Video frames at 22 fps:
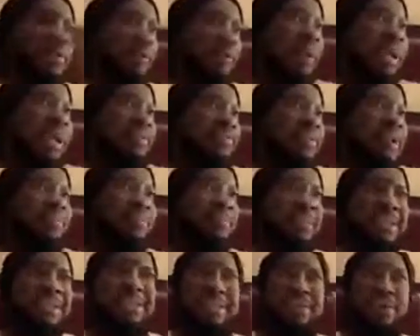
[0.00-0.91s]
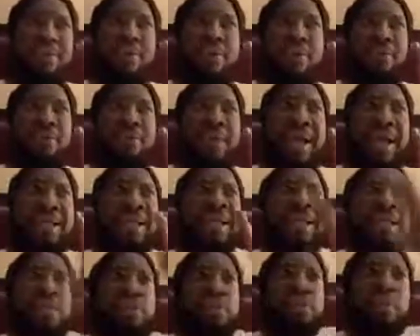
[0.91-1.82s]
We have ambassador of that.
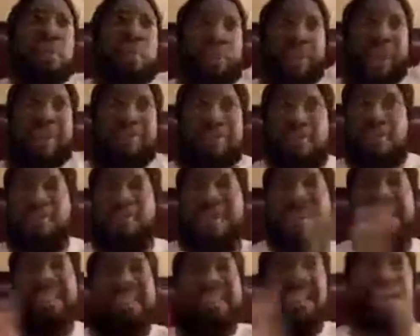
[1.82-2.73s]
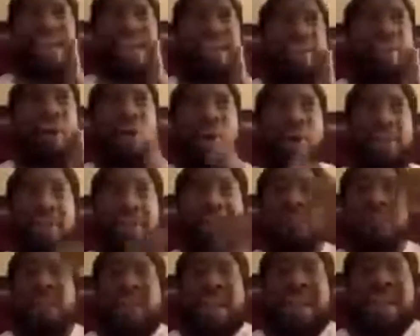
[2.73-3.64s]
So we have to maintain order.
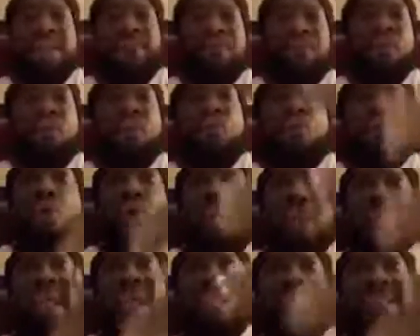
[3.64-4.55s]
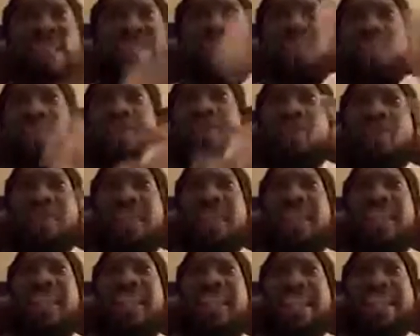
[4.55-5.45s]
If you look like this, we
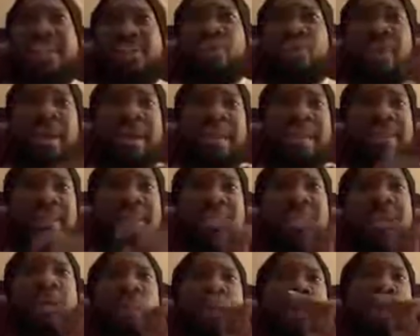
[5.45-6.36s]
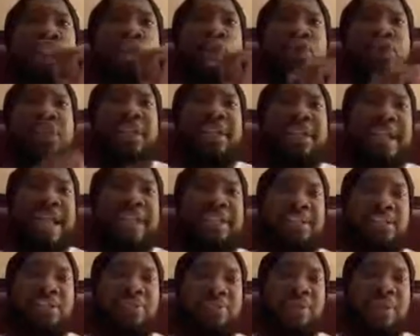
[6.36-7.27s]
wouldn't let you enter. Go check
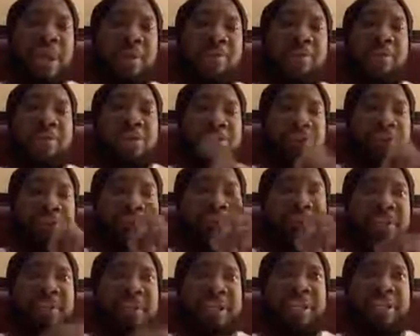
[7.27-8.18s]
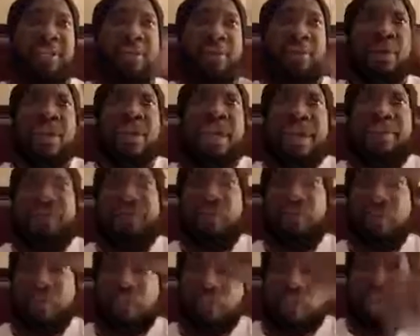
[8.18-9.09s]
Nigerian awards. They will tell you, if
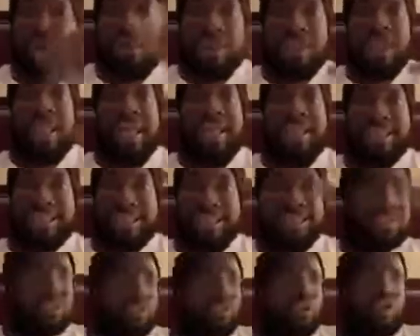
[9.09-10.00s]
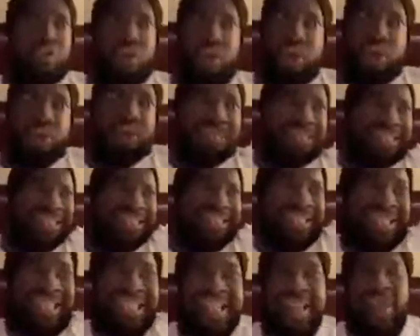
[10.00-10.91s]
you look like this, you're not going to
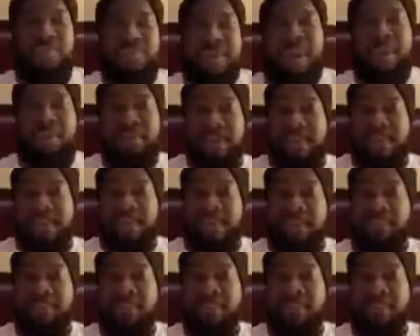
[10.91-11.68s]
sit around here.